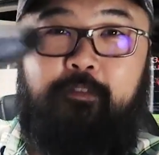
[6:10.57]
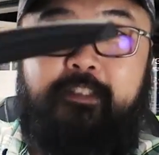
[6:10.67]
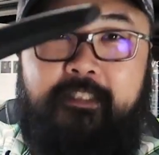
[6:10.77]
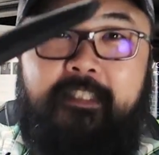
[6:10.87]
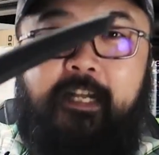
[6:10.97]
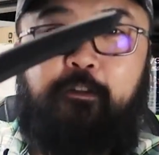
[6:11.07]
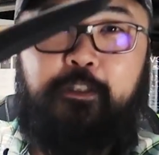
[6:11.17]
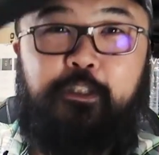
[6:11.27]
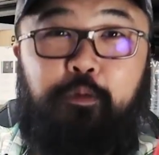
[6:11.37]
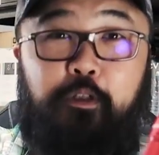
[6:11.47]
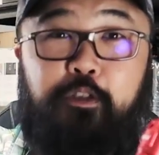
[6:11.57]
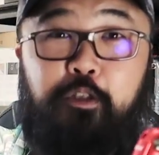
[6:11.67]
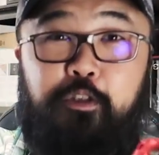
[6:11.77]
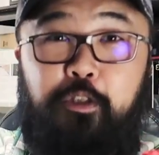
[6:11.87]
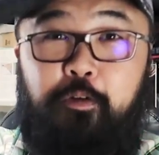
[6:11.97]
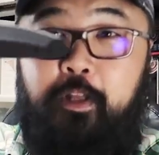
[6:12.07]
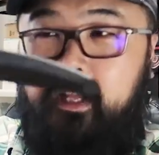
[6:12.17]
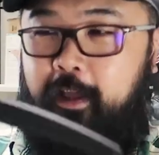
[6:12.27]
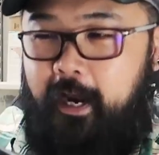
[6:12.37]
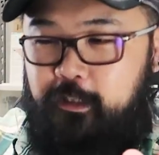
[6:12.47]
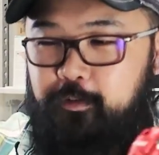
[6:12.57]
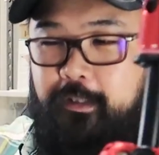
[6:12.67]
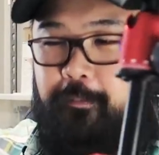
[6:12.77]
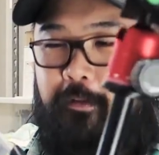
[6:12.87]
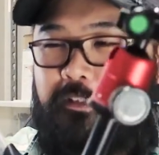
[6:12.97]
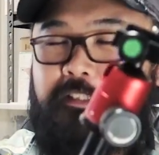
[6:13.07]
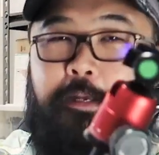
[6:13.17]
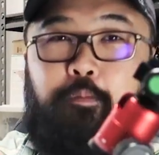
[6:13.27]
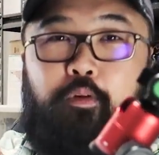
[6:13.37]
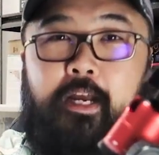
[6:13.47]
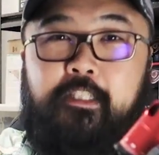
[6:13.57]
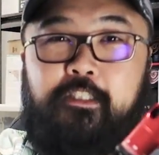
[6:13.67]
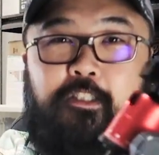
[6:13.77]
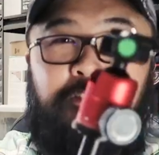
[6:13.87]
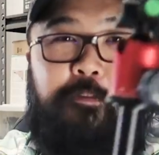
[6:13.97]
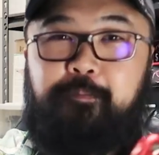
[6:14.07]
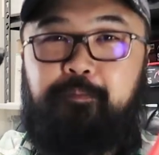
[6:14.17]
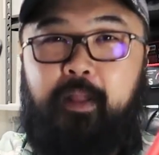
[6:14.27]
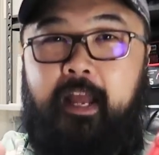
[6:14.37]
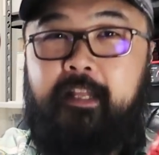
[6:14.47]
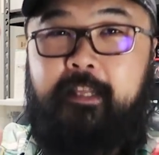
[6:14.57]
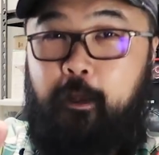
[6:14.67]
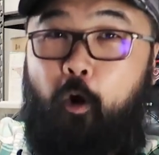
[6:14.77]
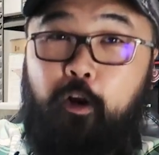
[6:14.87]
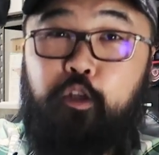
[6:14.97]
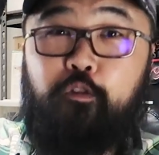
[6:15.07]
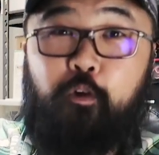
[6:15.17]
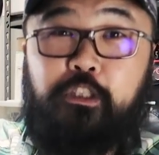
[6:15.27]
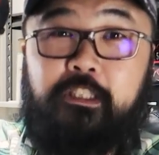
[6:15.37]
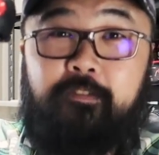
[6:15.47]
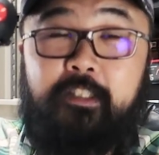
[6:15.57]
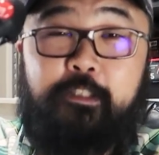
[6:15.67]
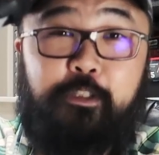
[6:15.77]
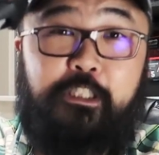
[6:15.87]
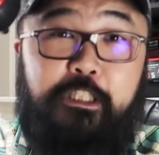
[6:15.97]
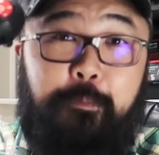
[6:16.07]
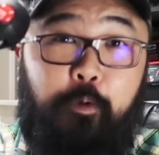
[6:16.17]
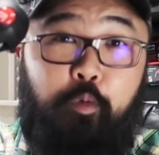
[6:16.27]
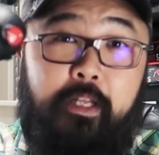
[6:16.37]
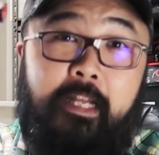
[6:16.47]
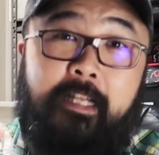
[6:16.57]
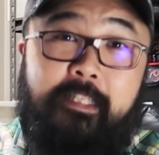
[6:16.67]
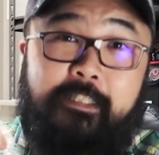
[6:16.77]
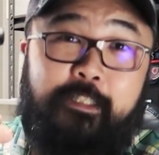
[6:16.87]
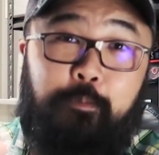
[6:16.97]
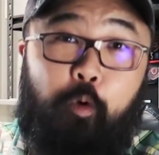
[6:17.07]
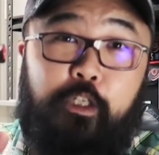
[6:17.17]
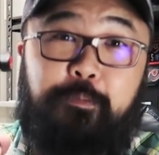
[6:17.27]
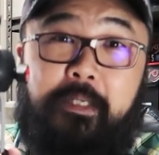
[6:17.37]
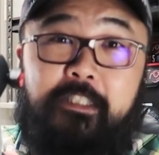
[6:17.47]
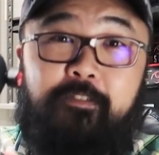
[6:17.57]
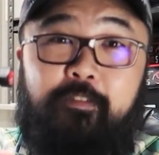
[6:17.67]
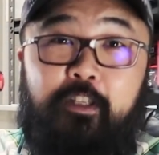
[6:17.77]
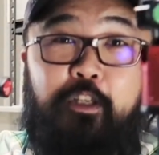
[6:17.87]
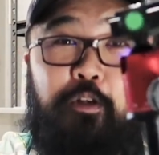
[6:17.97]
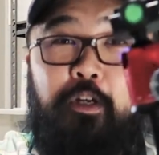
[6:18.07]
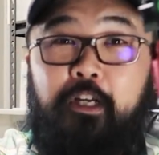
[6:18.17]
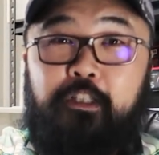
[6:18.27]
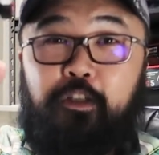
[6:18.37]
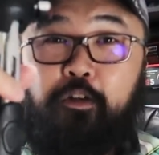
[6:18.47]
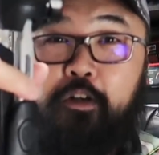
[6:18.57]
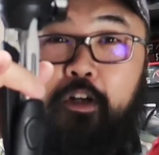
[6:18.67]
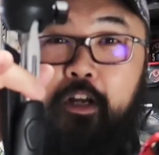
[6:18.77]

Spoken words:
$60 as well too, so they're actually about the same price. So, and there are two versions of this. There's a cheaper one. This is the more expensive of the two. So